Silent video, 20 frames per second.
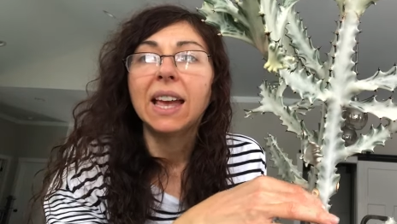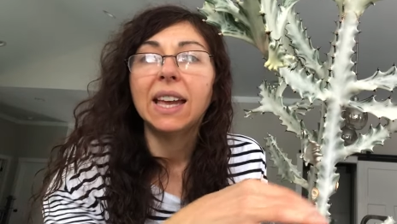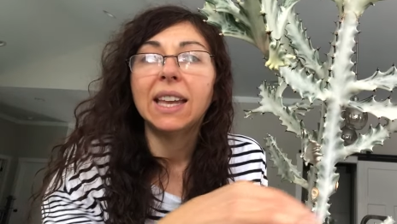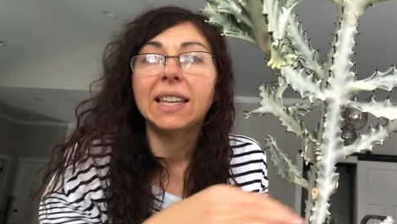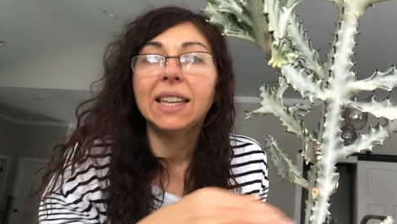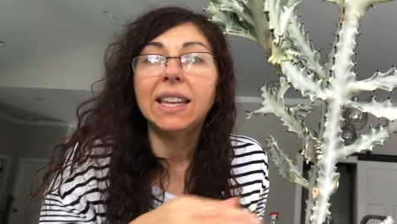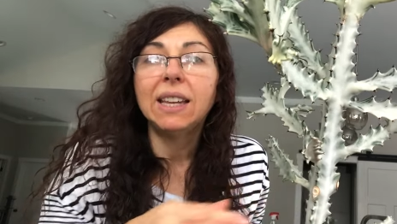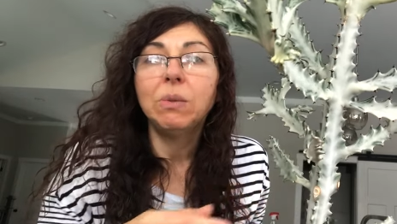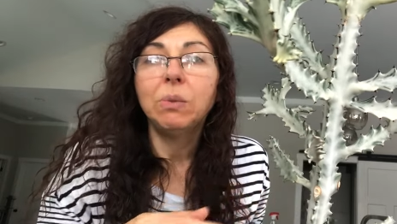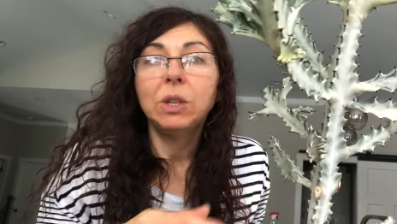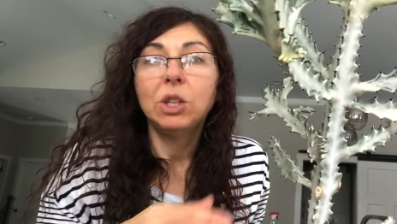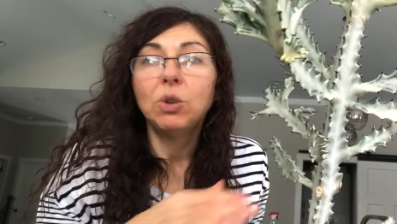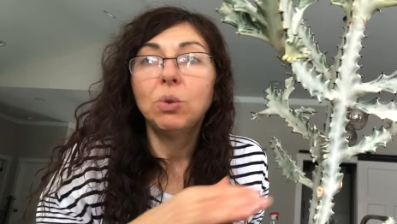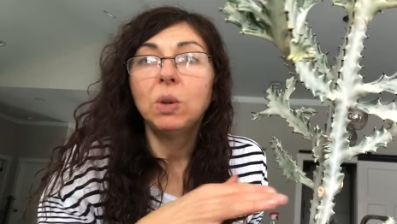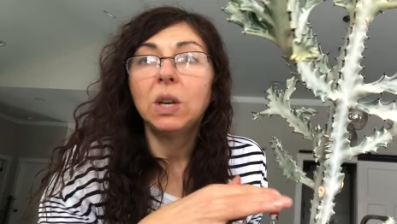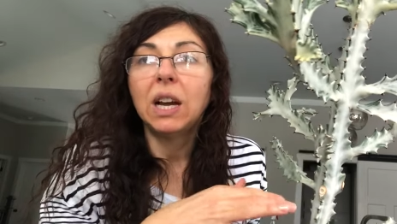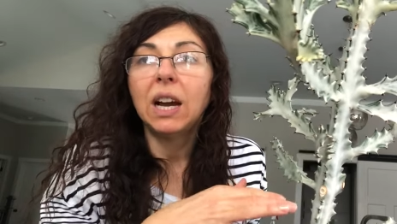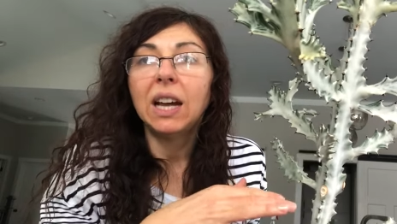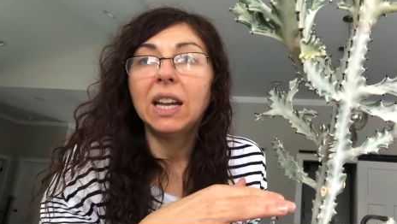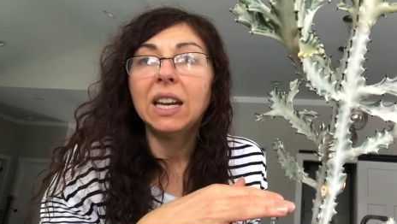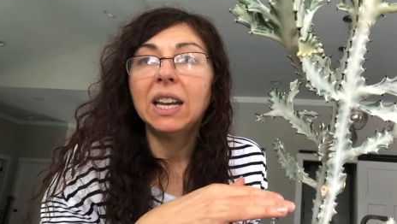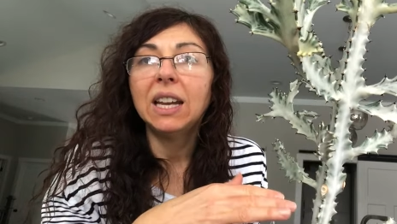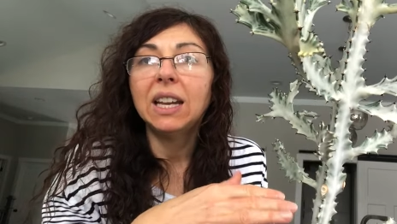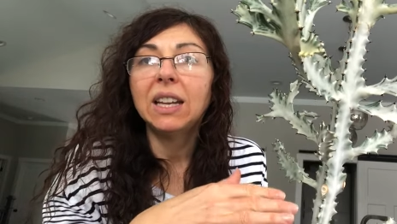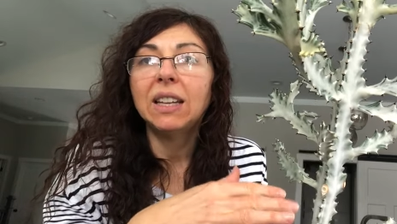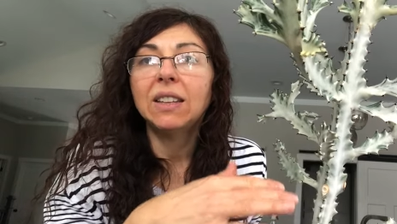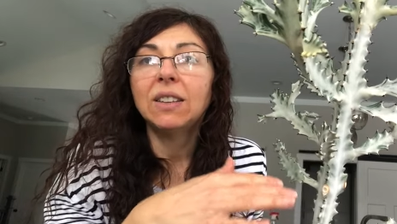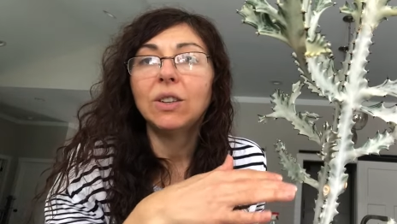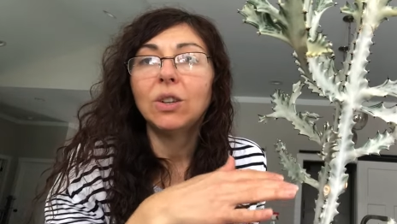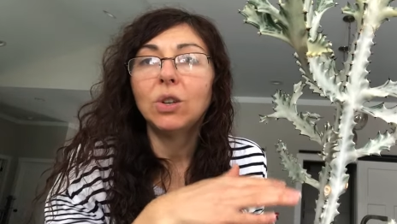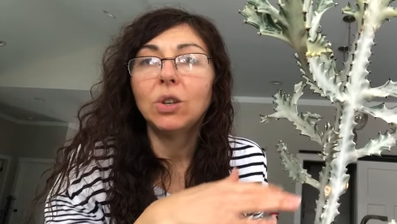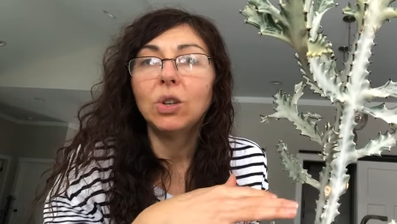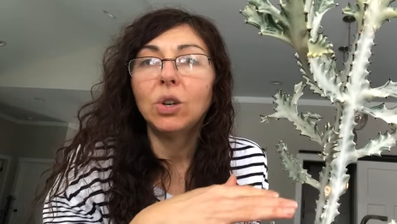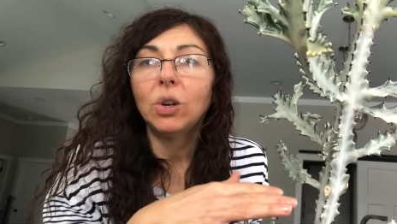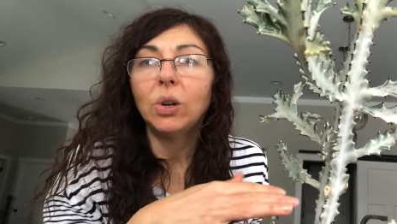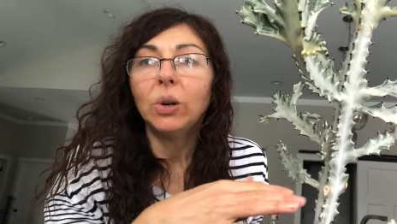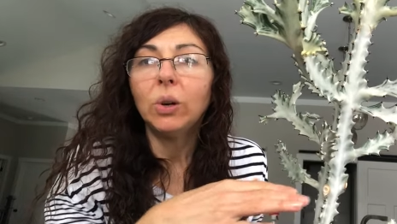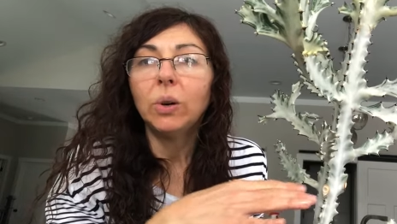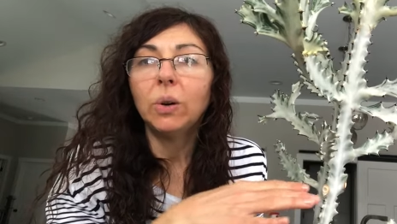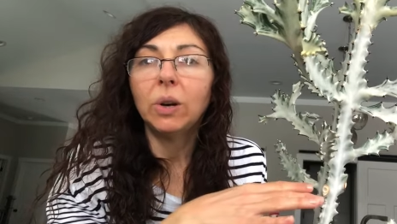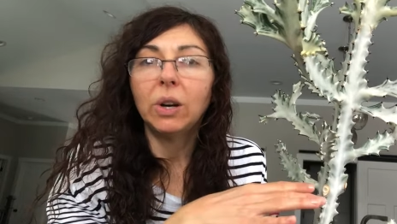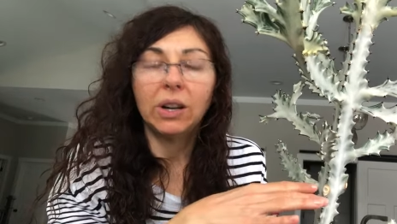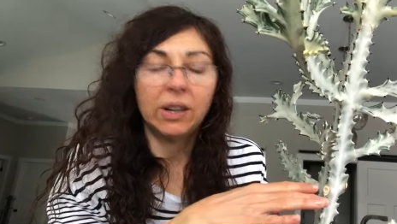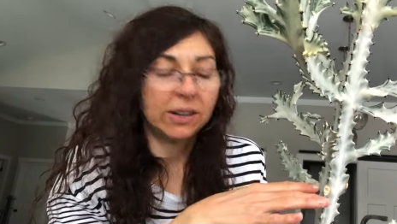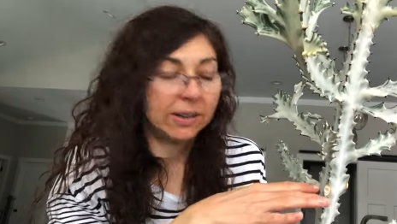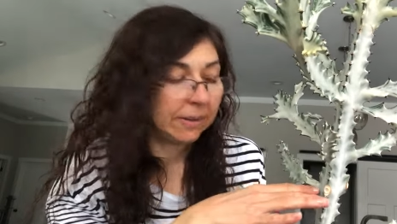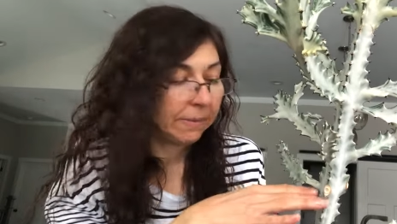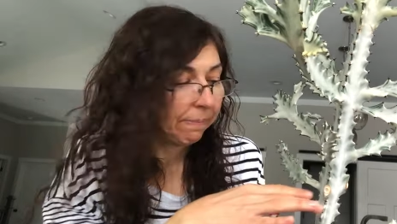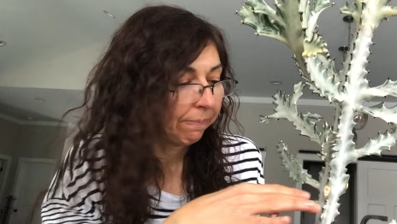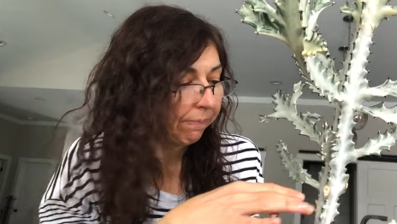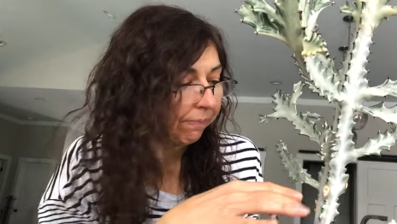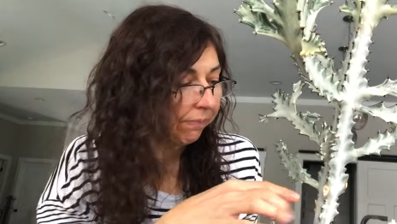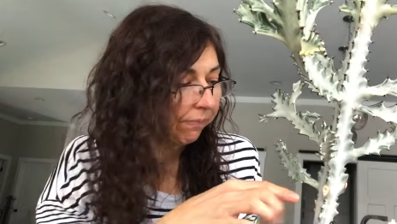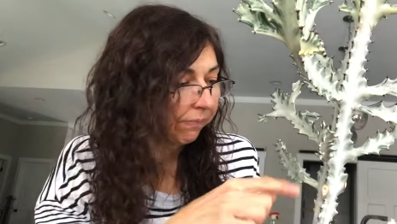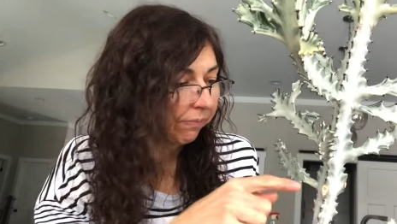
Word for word: And then when you cut it, you know, um,